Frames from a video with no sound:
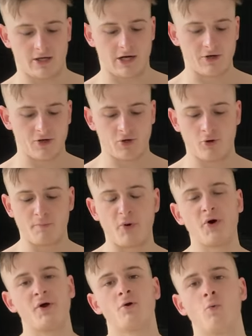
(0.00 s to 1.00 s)
I don't know,
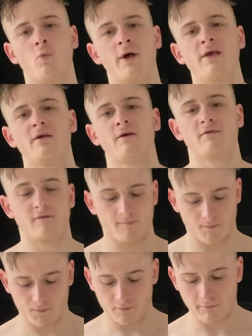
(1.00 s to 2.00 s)
putting on weight
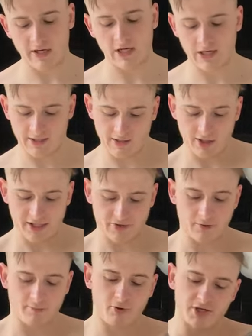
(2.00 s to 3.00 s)
mentally like
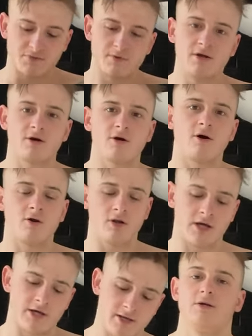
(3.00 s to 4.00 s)
depressed me, I can't
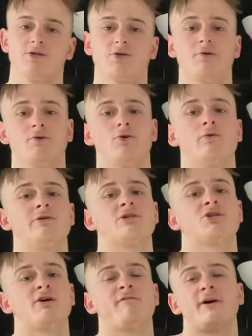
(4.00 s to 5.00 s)
lie. So doing
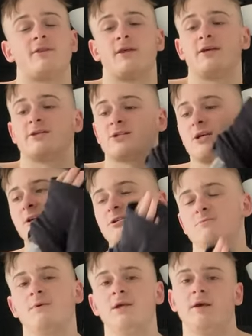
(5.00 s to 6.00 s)
stuff like this keeps
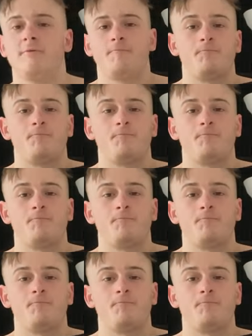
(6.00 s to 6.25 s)
me